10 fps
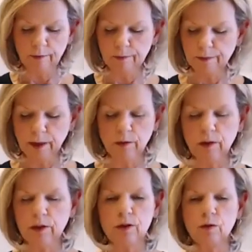
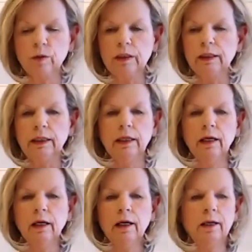It just really
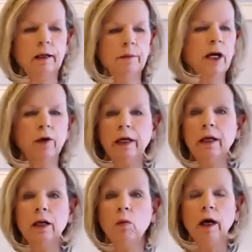
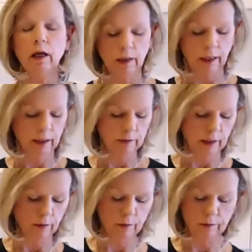marinated well. I
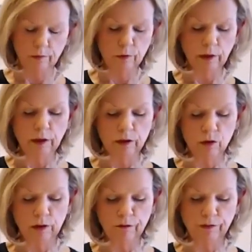really
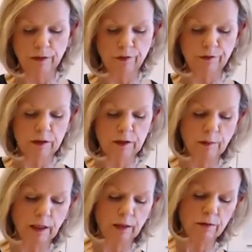enjoyed the flavor of the
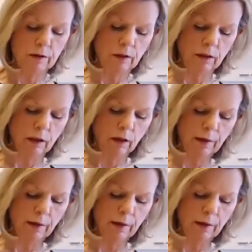tomatoes in there.